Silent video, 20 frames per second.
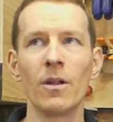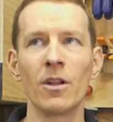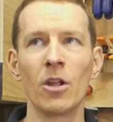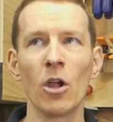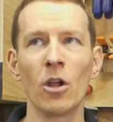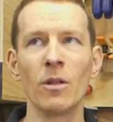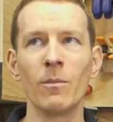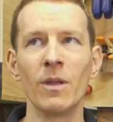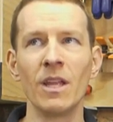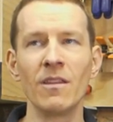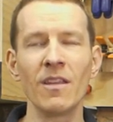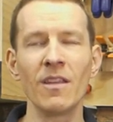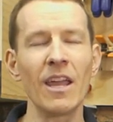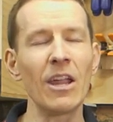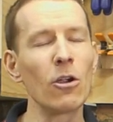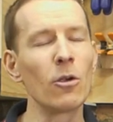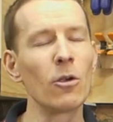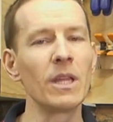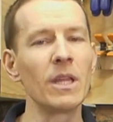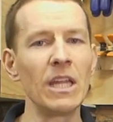going to be
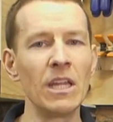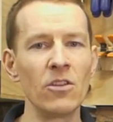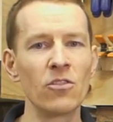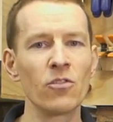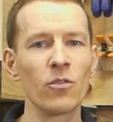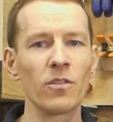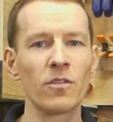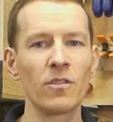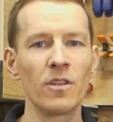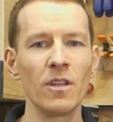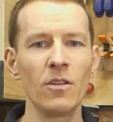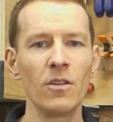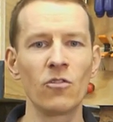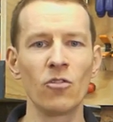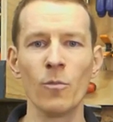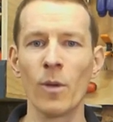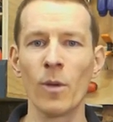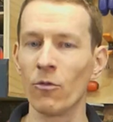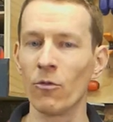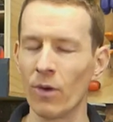terribly interesting to my